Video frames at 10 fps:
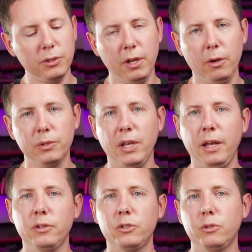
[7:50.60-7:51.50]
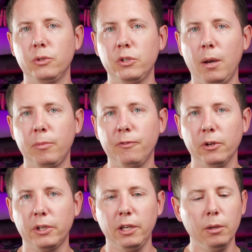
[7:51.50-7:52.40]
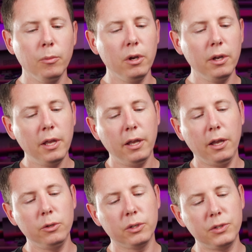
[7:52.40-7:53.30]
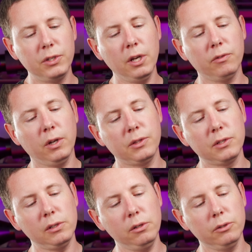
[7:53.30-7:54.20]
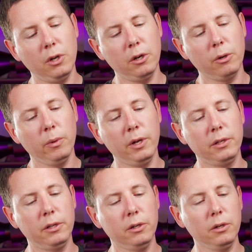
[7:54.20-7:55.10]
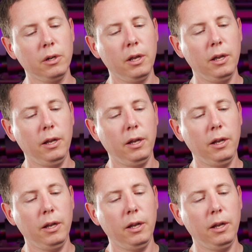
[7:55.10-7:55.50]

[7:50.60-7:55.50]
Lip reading: is now attached to the top of our camera, and you can see I've got this little toggle right here,